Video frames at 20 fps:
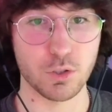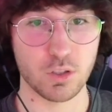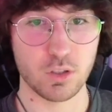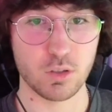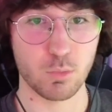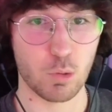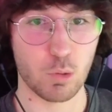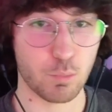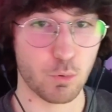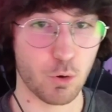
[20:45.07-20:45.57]
This is
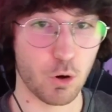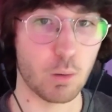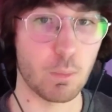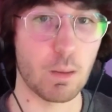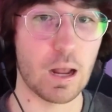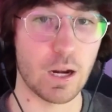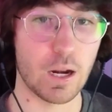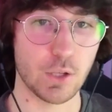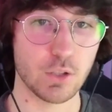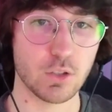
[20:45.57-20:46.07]
more
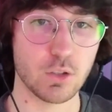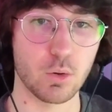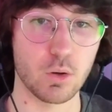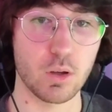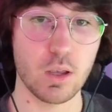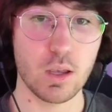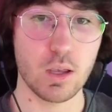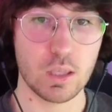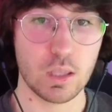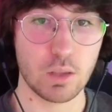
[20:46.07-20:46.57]
programmatic. So
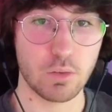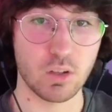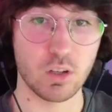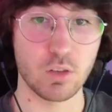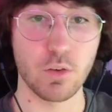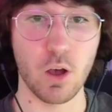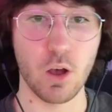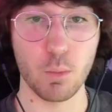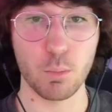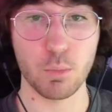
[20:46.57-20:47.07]
giving
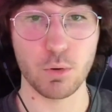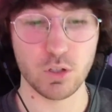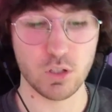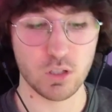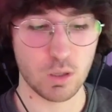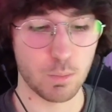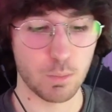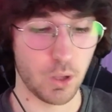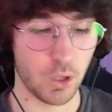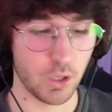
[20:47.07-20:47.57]
developers the
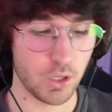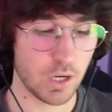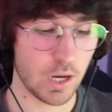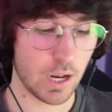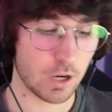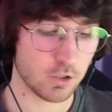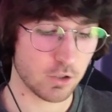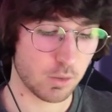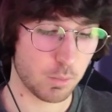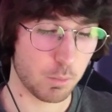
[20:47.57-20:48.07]
ability to
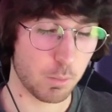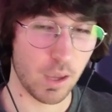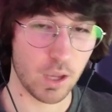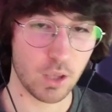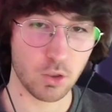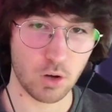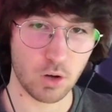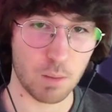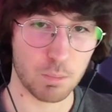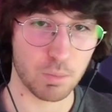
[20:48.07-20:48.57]
actually make
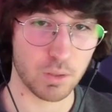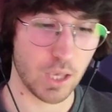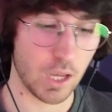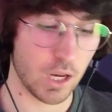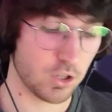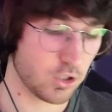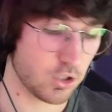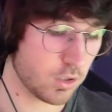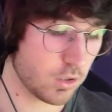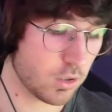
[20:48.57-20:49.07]
their
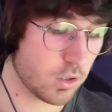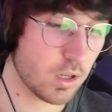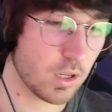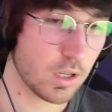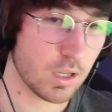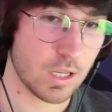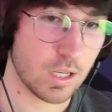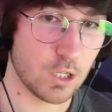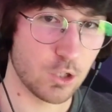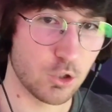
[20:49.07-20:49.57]
application
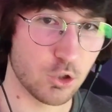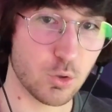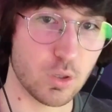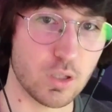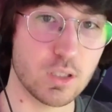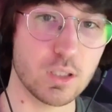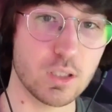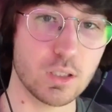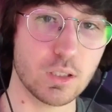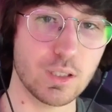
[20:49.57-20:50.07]

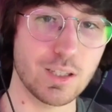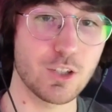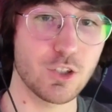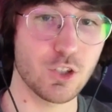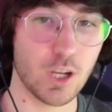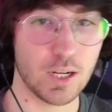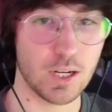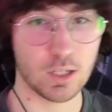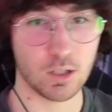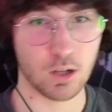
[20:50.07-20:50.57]
intrinsically
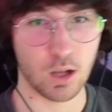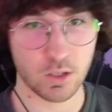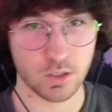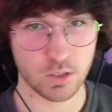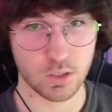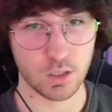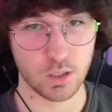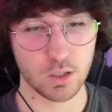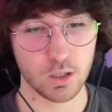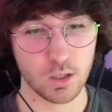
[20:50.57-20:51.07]
chain
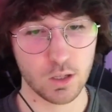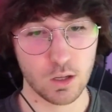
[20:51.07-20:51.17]
agnostic,